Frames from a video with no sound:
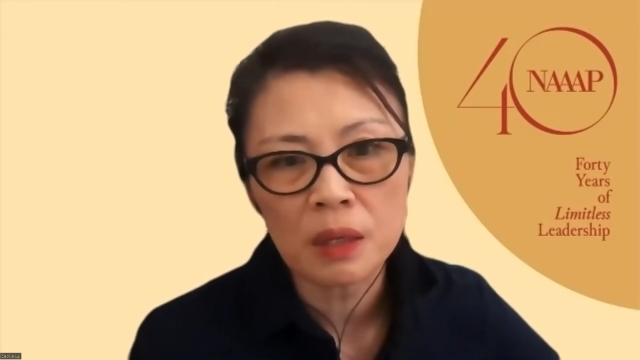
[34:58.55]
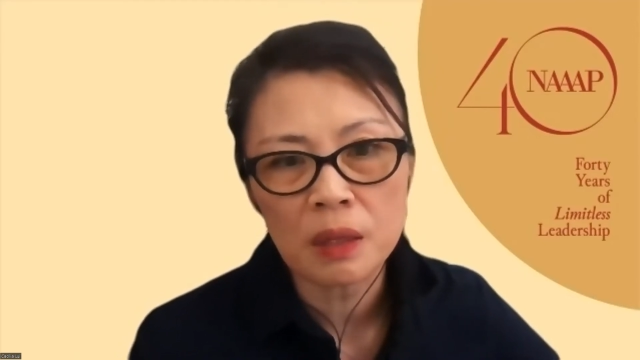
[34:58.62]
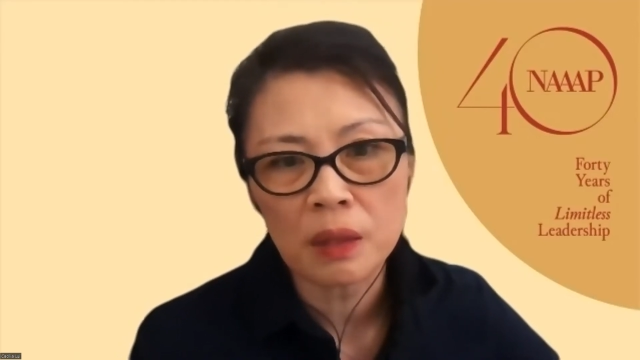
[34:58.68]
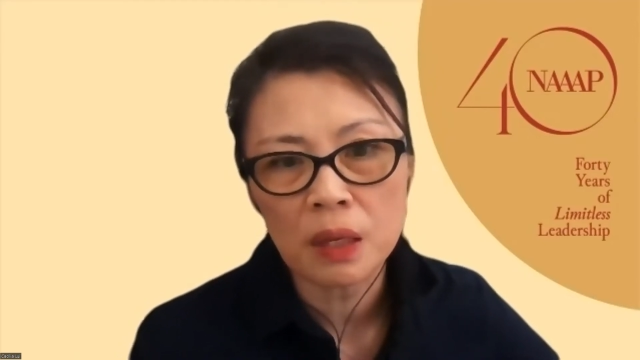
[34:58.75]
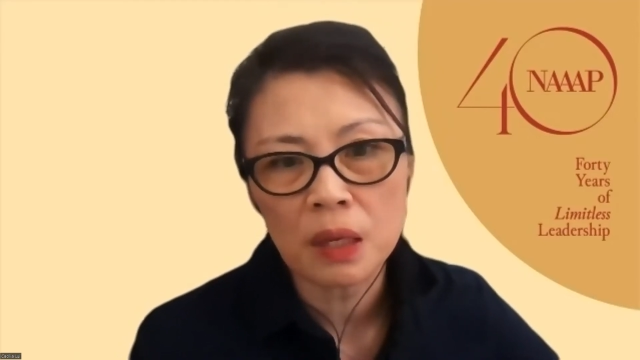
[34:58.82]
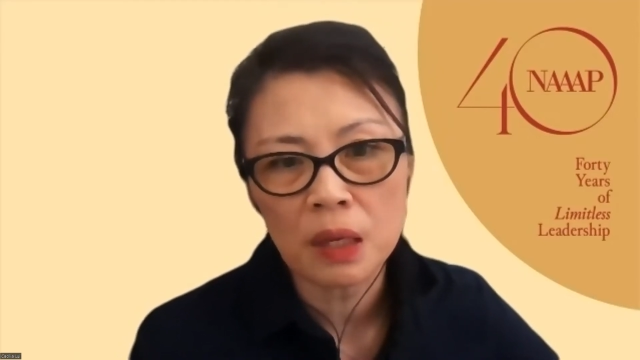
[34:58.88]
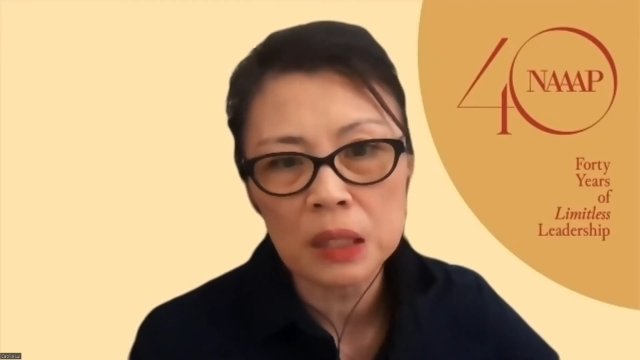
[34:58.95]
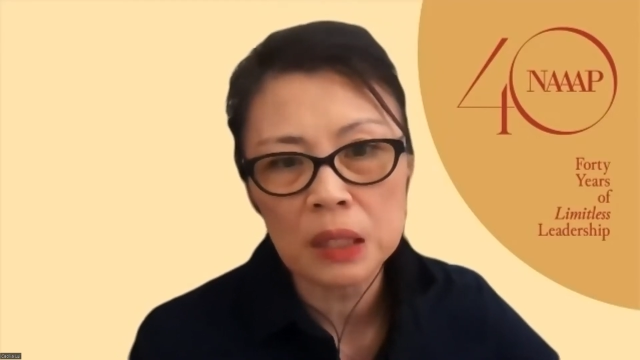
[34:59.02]
I
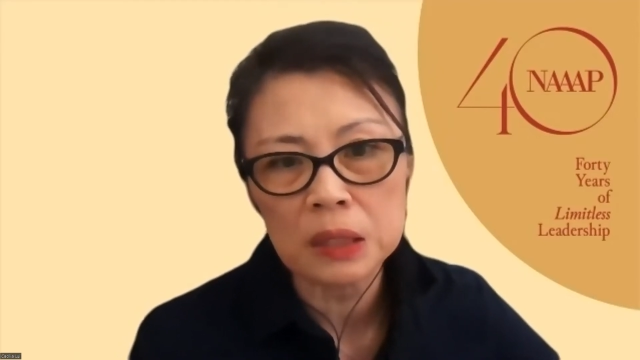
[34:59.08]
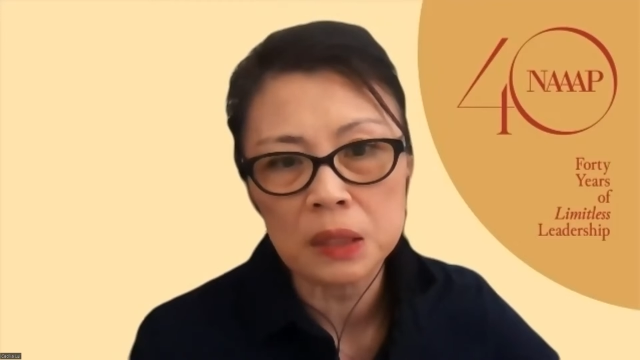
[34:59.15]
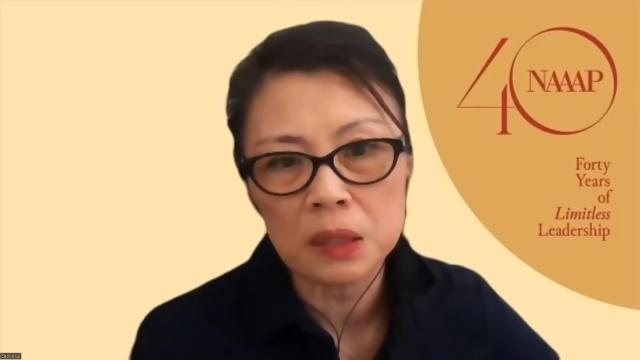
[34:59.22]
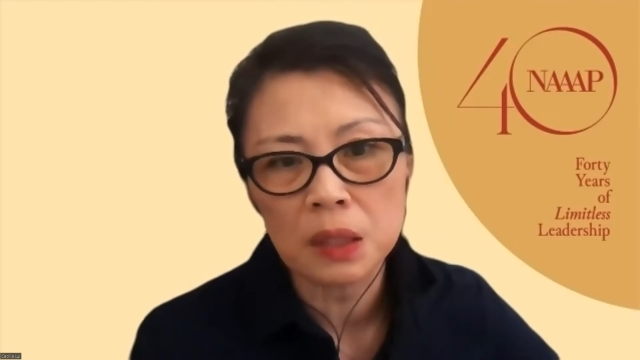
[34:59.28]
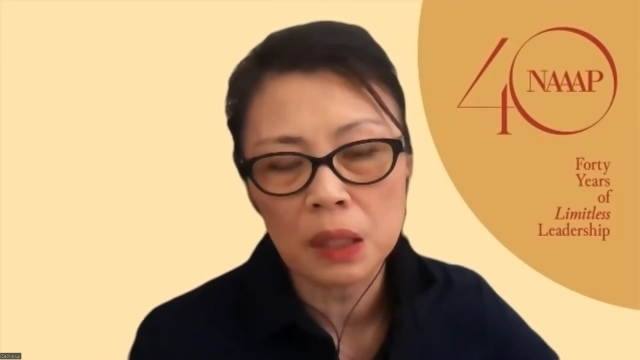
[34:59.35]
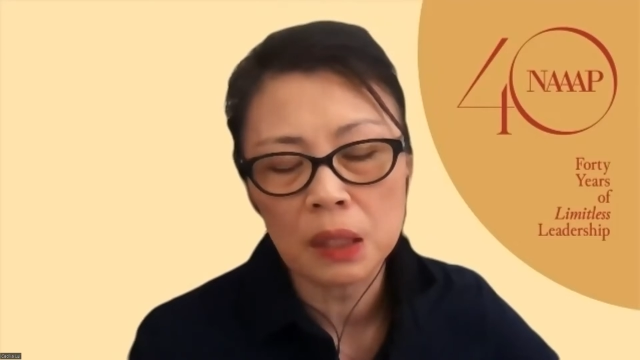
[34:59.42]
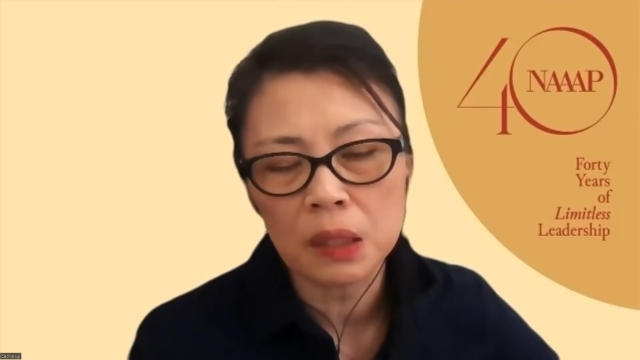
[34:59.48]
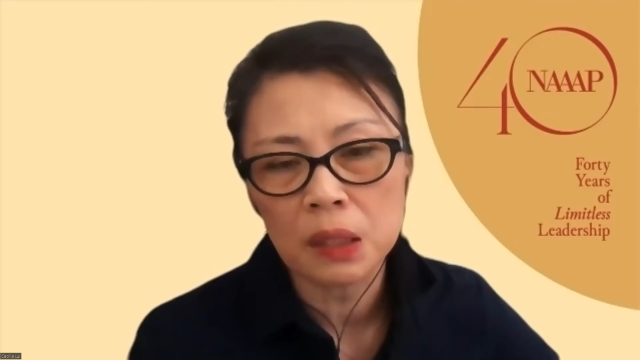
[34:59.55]
think, in